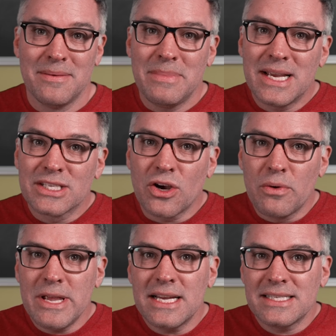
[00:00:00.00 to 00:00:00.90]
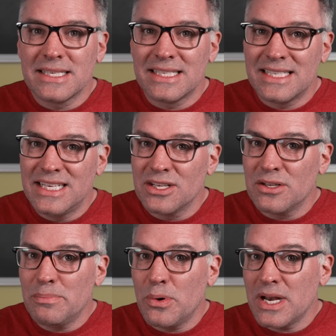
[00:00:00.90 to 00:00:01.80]
because OBS is
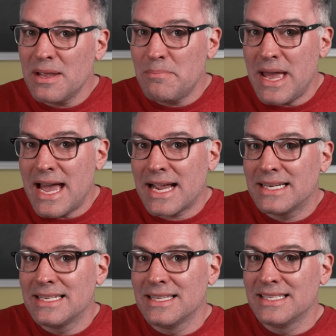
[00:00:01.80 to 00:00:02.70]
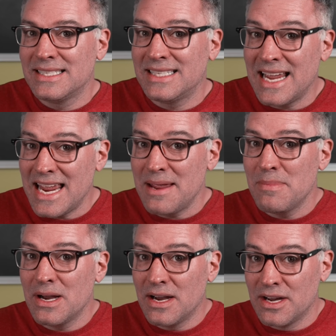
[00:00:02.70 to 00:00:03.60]
still pointing back to the
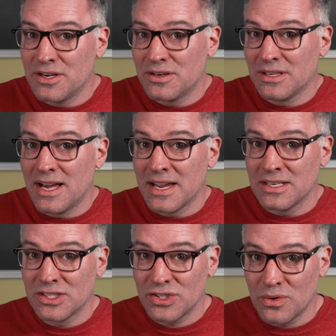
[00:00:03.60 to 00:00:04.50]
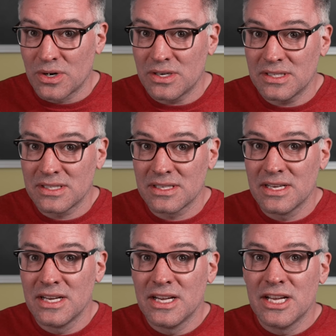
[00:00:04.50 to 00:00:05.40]
same underlying source,
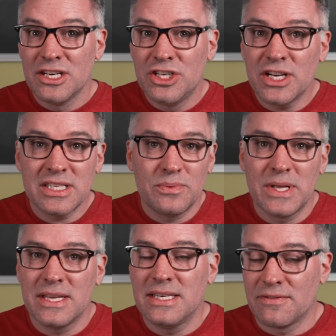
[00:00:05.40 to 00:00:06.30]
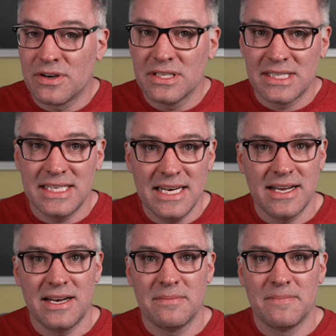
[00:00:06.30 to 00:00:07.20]
just with a different scene
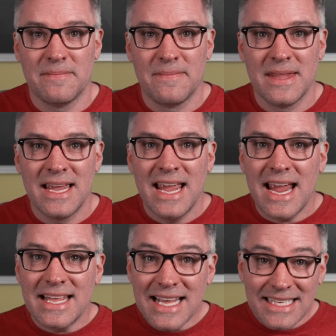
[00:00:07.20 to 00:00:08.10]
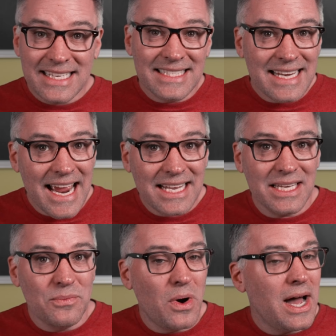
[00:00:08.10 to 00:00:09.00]
item. And that's
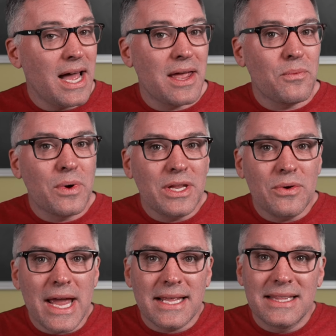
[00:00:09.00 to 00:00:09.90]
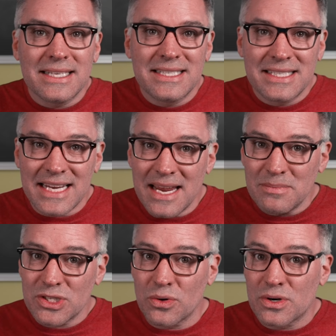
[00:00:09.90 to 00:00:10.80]
exactly why when you add the
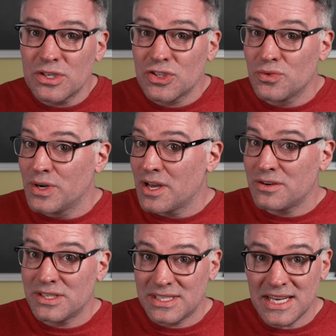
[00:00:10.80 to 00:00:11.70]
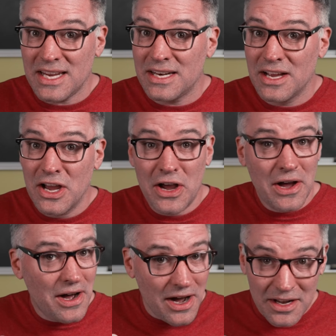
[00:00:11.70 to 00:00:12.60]
same source to another scene,
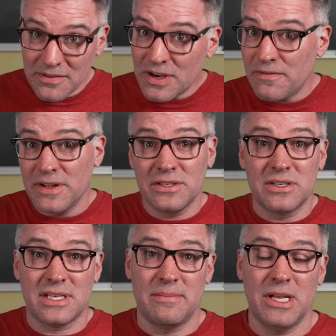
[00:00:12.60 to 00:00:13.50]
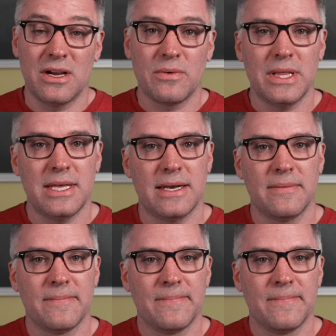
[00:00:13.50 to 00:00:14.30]
all of your filters come along with it.